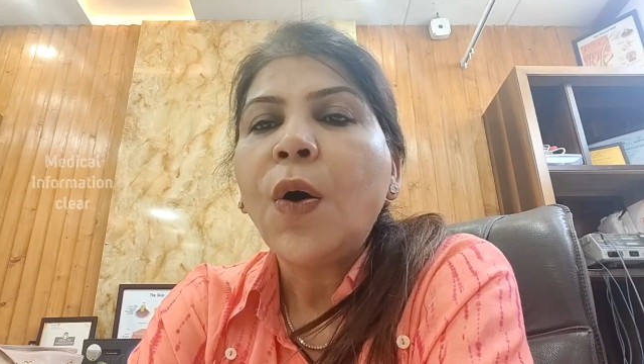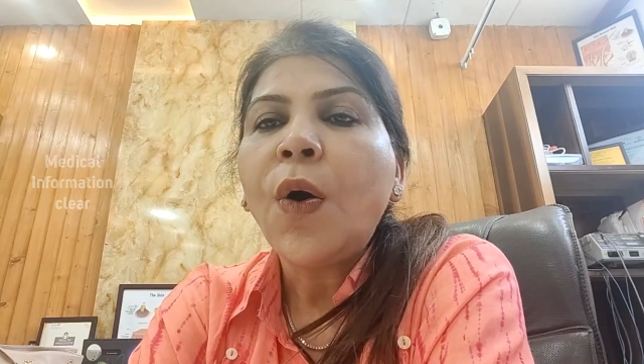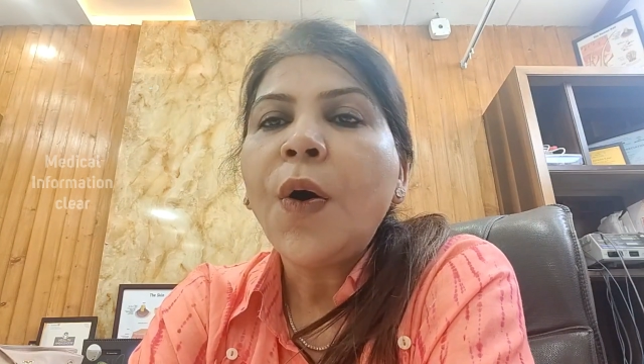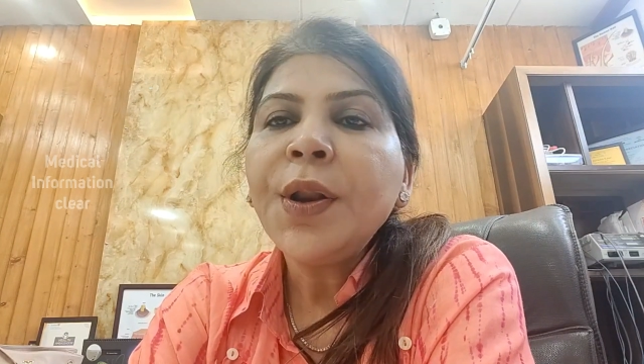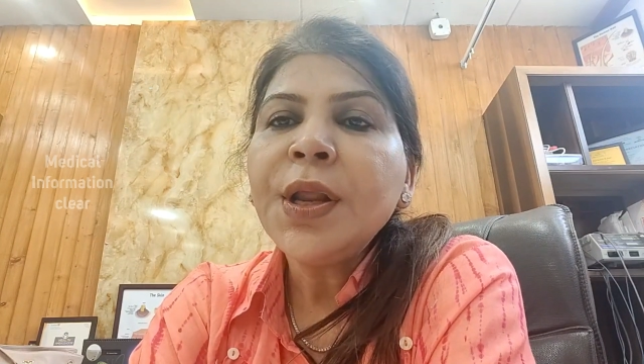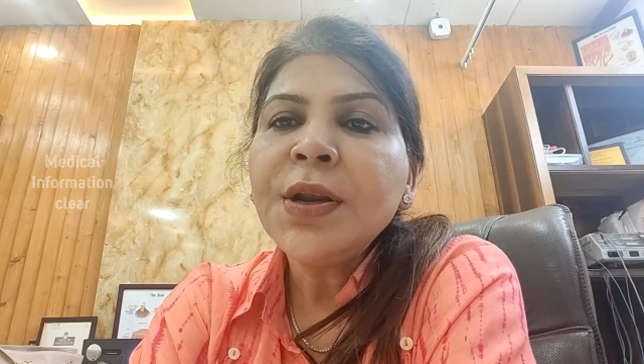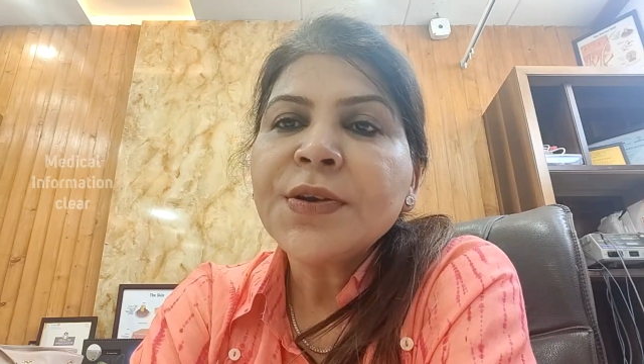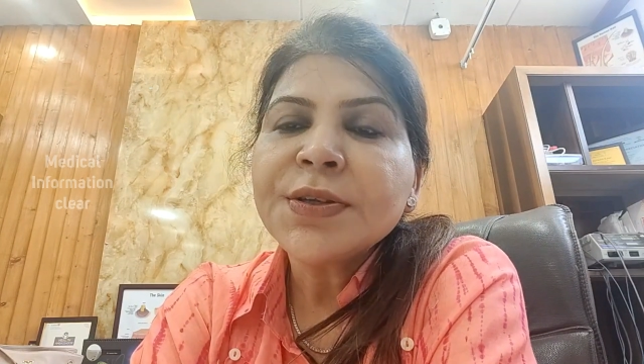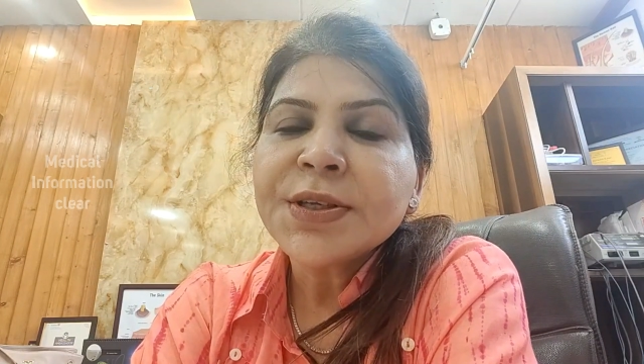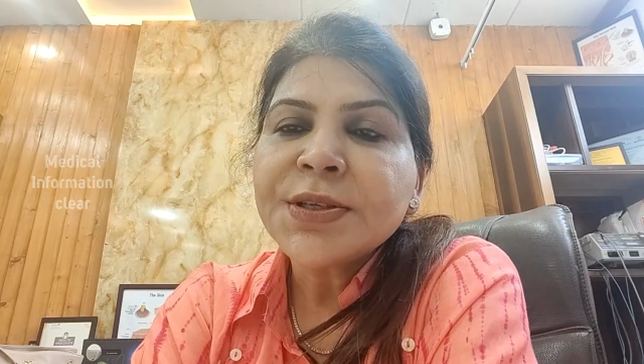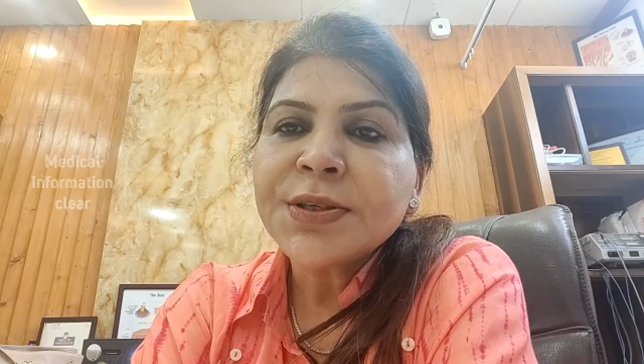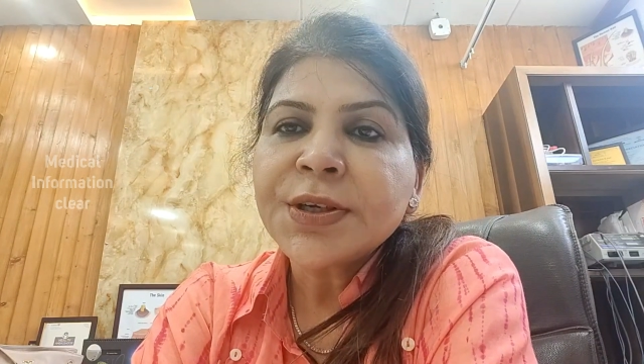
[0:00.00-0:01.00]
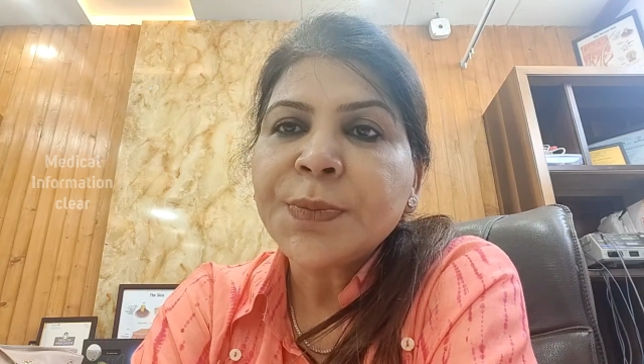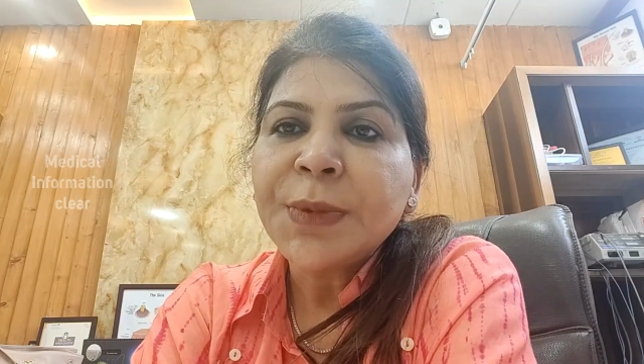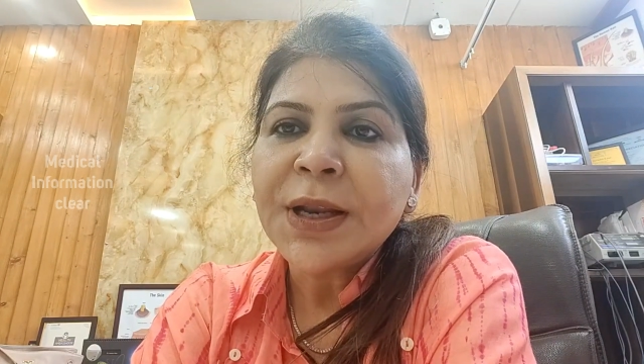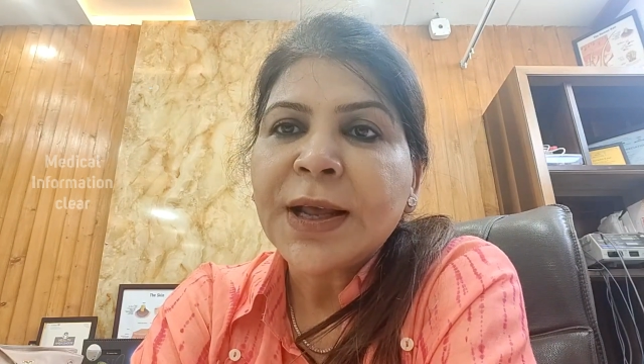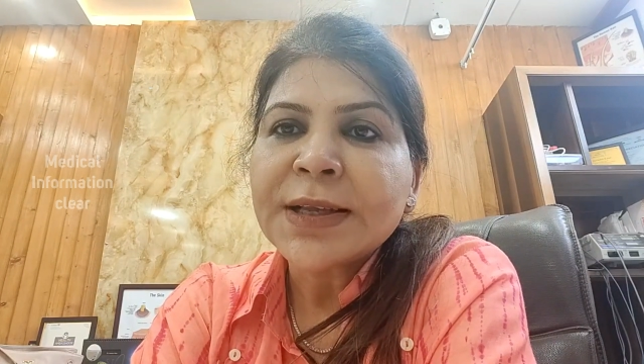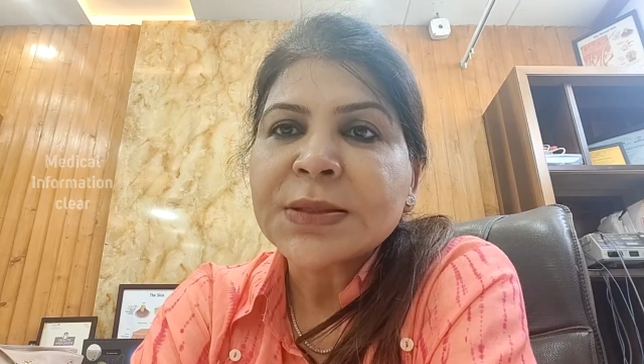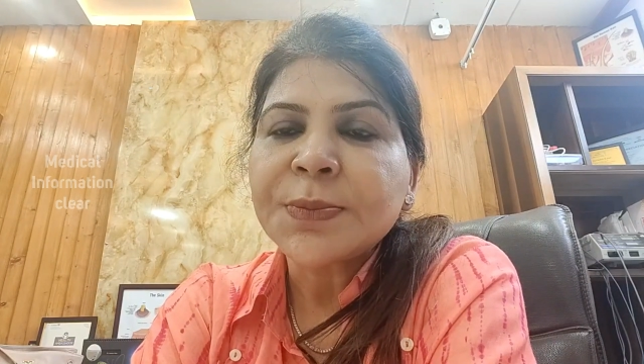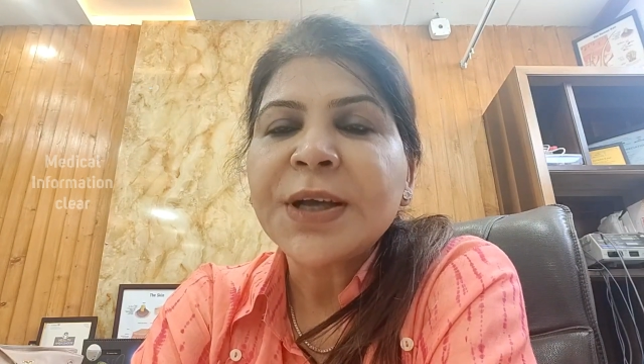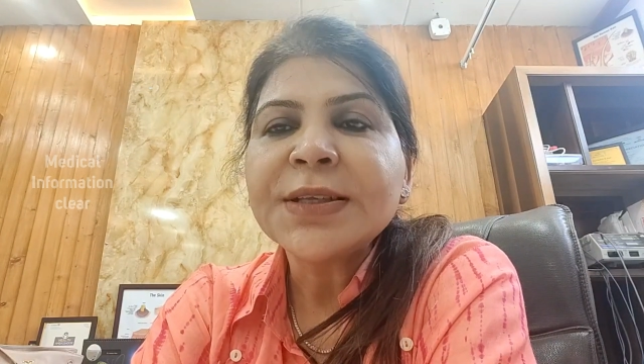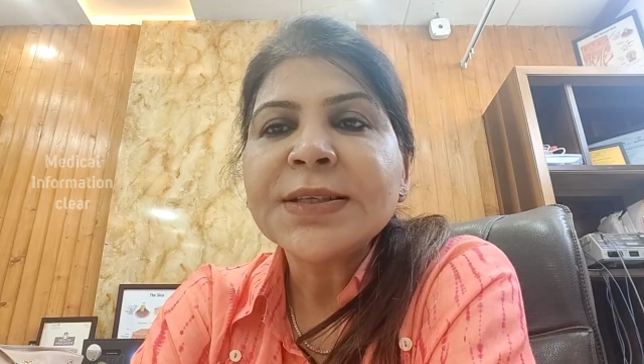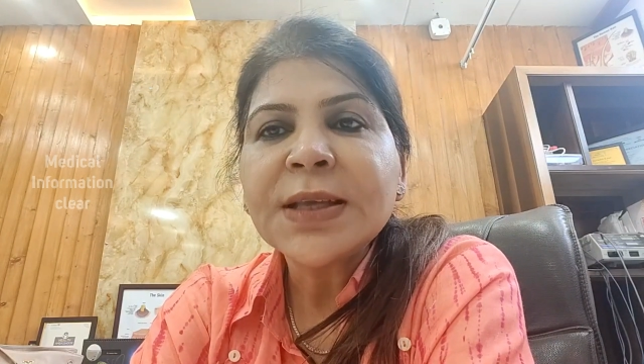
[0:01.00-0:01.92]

or in resistant melasma,